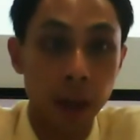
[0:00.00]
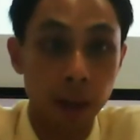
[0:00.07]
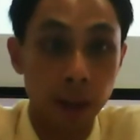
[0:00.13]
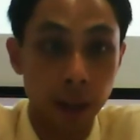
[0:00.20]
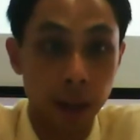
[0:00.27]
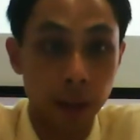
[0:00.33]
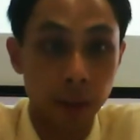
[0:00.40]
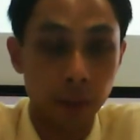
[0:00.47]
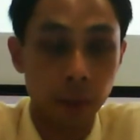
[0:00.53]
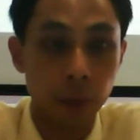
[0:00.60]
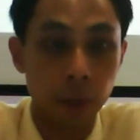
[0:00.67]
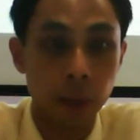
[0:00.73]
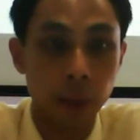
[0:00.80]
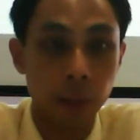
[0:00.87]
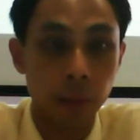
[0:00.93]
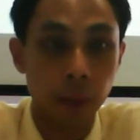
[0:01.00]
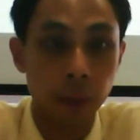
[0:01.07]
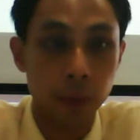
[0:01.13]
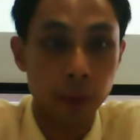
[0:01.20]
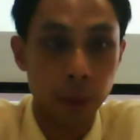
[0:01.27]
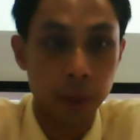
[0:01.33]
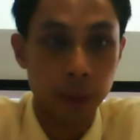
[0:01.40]
that is following can
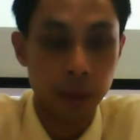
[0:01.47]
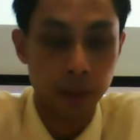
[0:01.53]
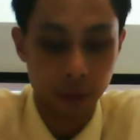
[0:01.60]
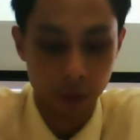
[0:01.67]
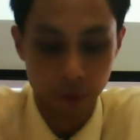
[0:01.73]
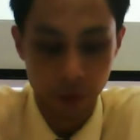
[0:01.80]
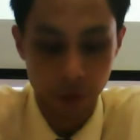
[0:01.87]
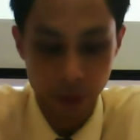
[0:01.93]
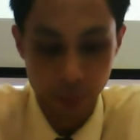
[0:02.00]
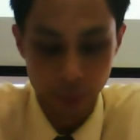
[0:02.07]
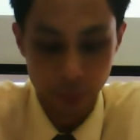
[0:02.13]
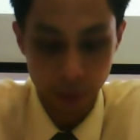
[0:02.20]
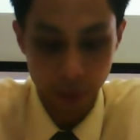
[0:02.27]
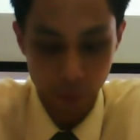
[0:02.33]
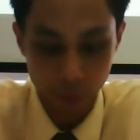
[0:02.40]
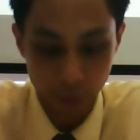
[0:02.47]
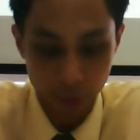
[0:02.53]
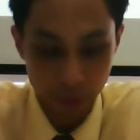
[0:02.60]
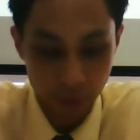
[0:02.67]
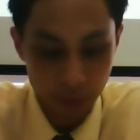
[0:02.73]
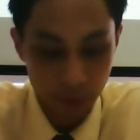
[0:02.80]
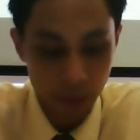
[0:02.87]
post questions on Facebook as
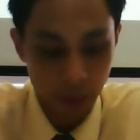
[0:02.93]
well.